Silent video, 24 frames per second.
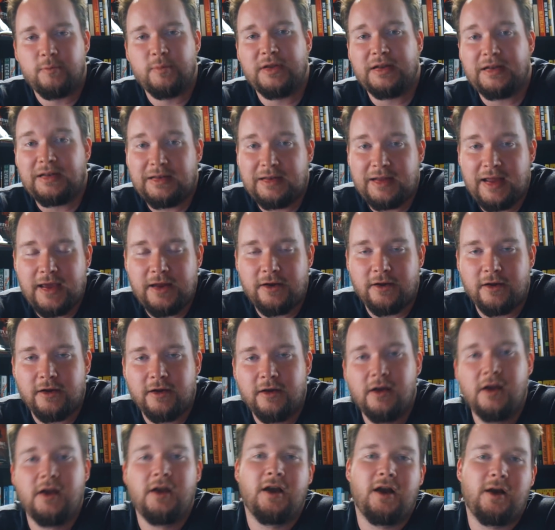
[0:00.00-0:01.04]
but
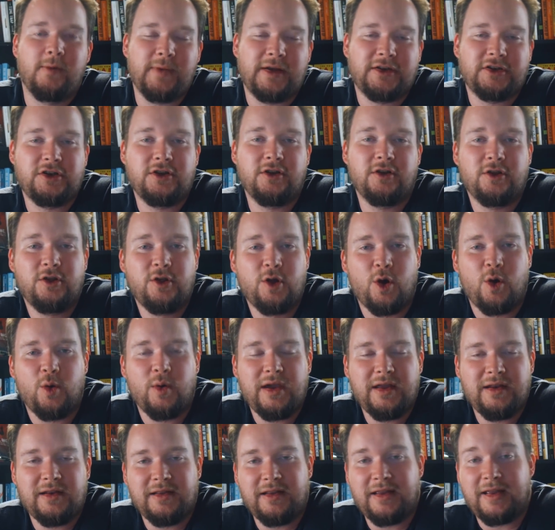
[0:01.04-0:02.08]
later I'm actually going to go
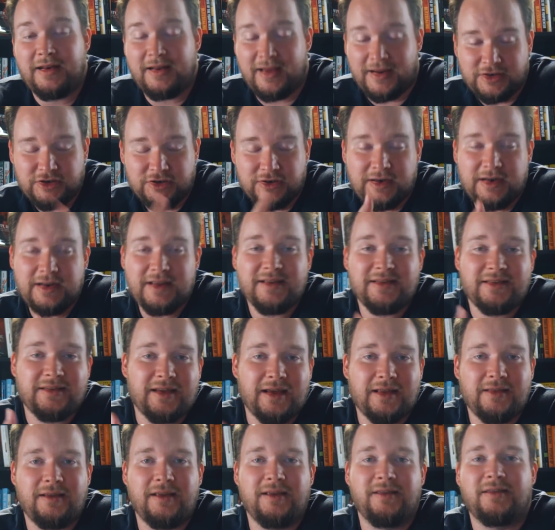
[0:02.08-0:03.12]
in and actually
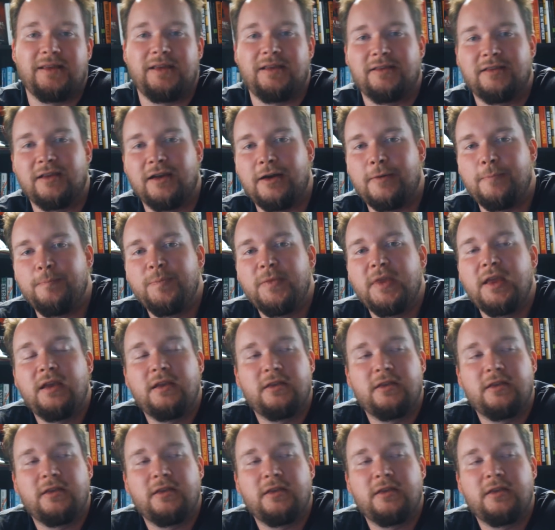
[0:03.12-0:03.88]
set these things up.